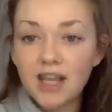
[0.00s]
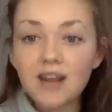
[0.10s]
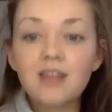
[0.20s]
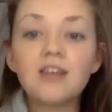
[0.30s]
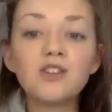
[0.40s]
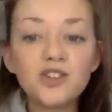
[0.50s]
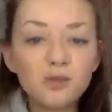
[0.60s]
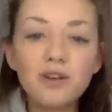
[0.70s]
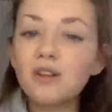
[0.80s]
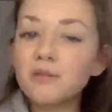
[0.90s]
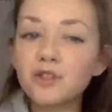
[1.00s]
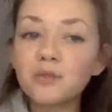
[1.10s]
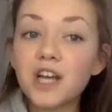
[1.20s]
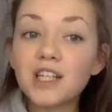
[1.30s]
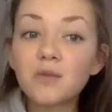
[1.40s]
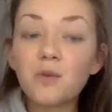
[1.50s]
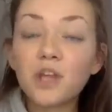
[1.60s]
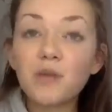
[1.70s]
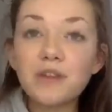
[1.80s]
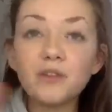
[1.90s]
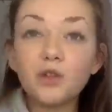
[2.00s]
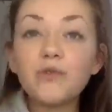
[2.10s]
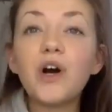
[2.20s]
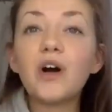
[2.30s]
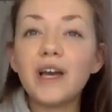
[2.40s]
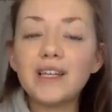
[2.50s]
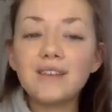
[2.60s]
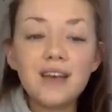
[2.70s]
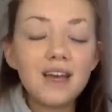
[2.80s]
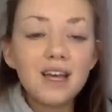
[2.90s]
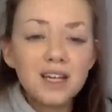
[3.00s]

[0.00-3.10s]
and I think it's just one of them subjects where you either love it or hate it.